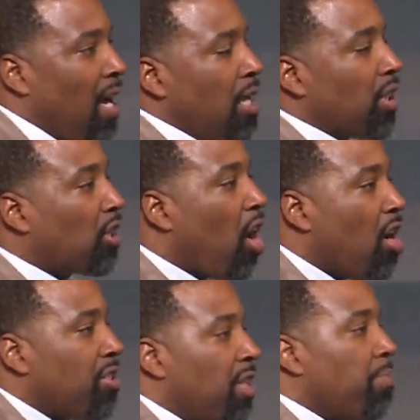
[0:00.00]
to
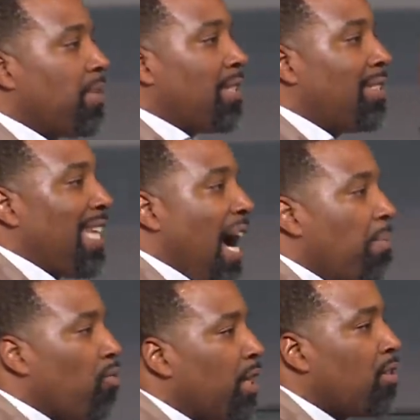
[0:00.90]
cause them to stop
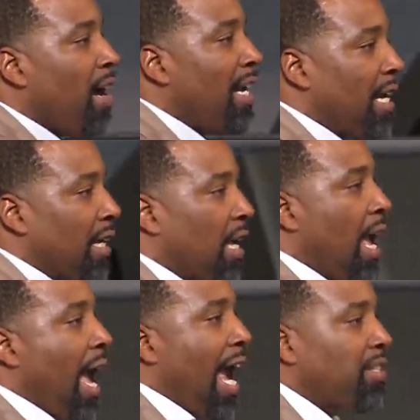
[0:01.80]
regretting
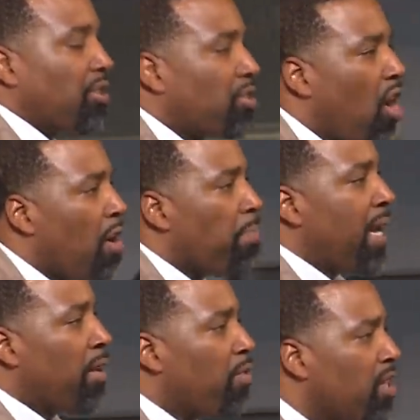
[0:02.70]
and to start
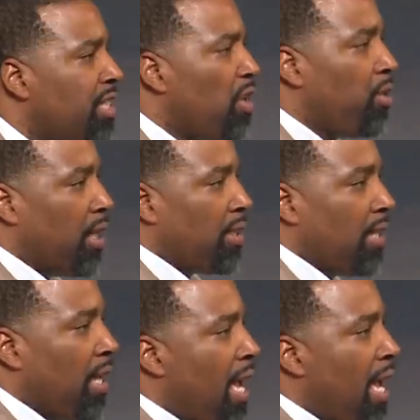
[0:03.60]
being resilient